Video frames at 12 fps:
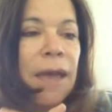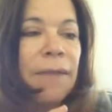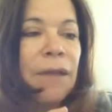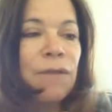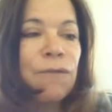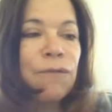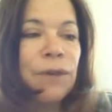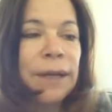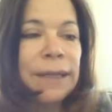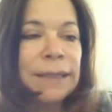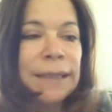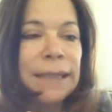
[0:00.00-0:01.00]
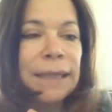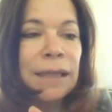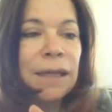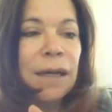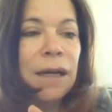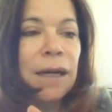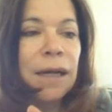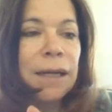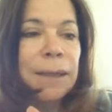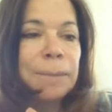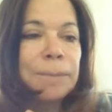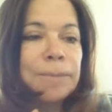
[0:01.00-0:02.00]
And then finally,
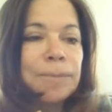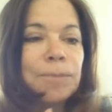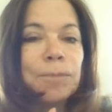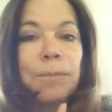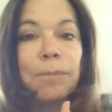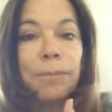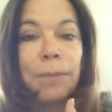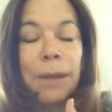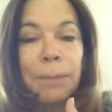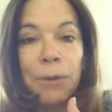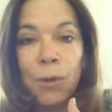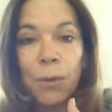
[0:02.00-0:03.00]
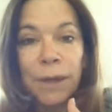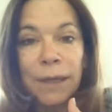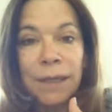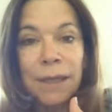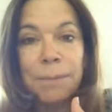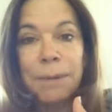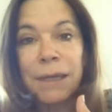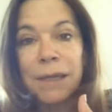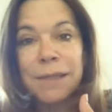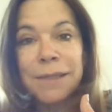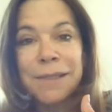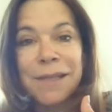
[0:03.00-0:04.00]
people who are in it
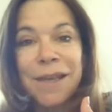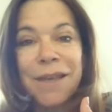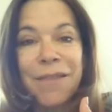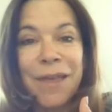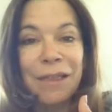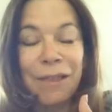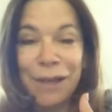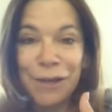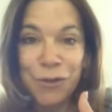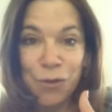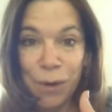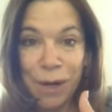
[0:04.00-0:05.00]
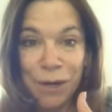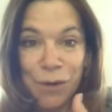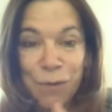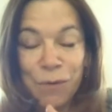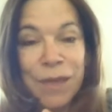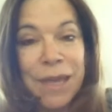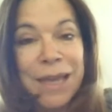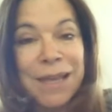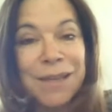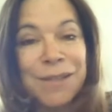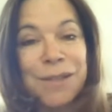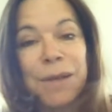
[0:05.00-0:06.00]
because they like trying new
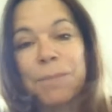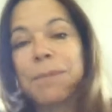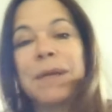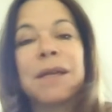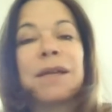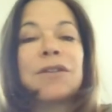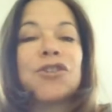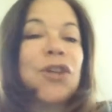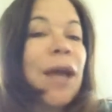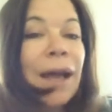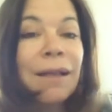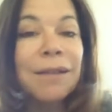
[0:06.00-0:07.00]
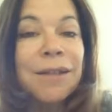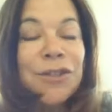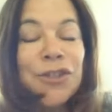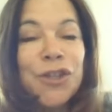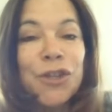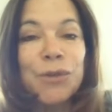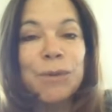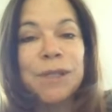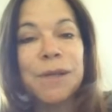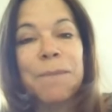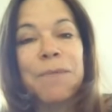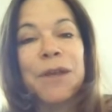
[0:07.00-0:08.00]
things, being challenged to do
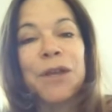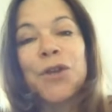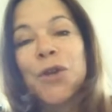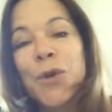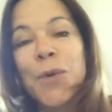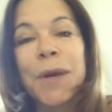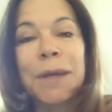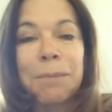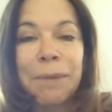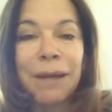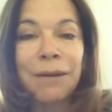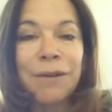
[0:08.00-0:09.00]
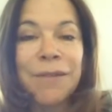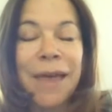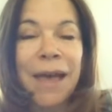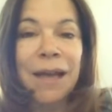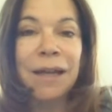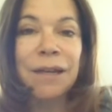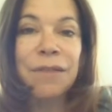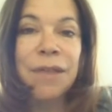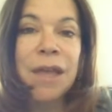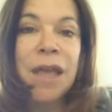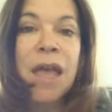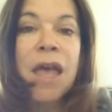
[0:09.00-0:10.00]
something new and better, that kind of
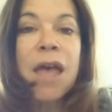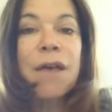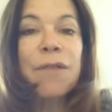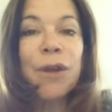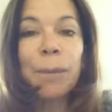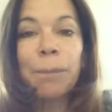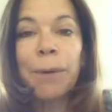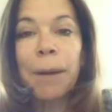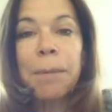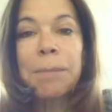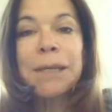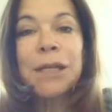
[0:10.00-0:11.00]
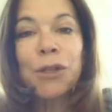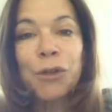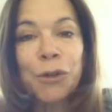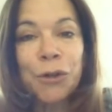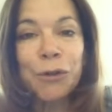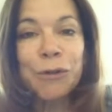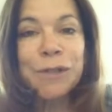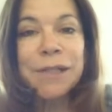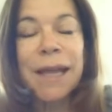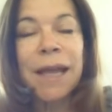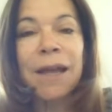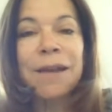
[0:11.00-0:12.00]
thing, they're probably learners,
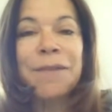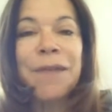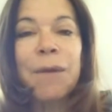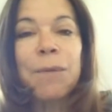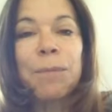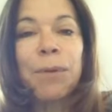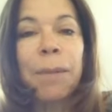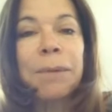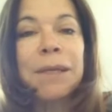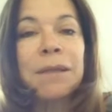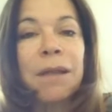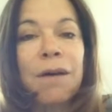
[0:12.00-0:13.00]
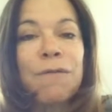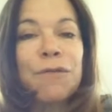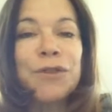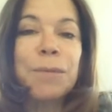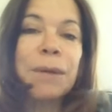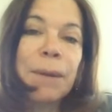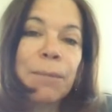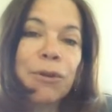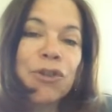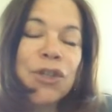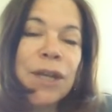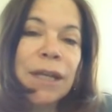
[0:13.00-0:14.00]
and they would probably love to be
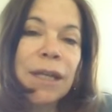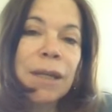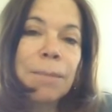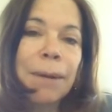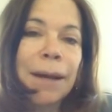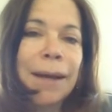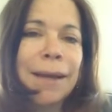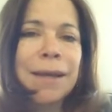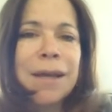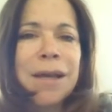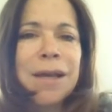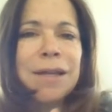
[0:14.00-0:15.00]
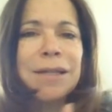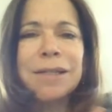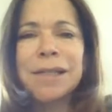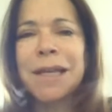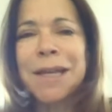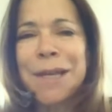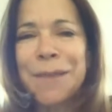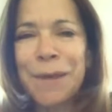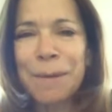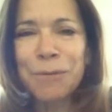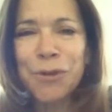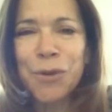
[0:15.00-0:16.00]
appreciated by sending
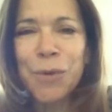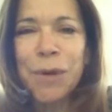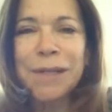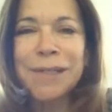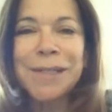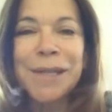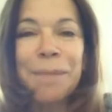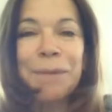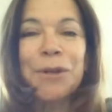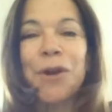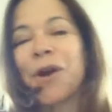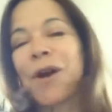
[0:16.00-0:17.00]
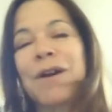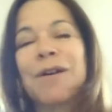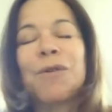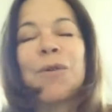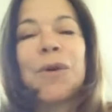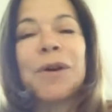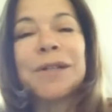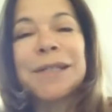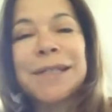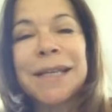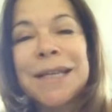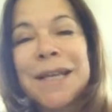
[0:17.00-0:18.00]
them to a seminar or
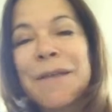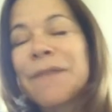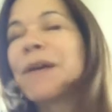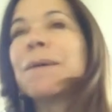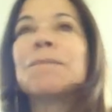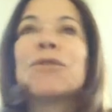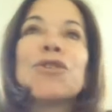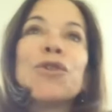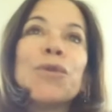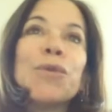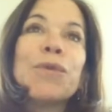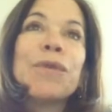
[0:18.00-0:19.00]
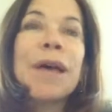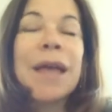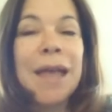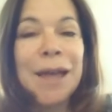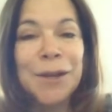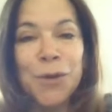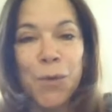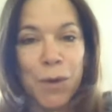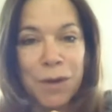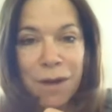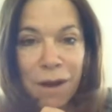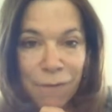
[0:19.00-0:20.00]
sending them to the annual
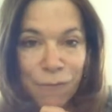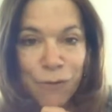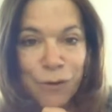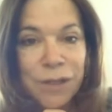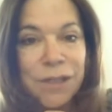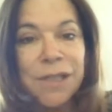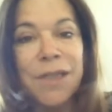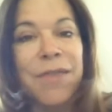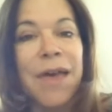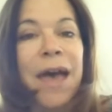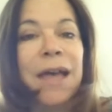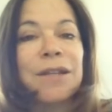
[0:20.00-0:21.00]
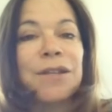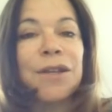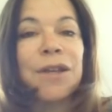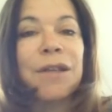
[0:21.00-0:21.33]
conference that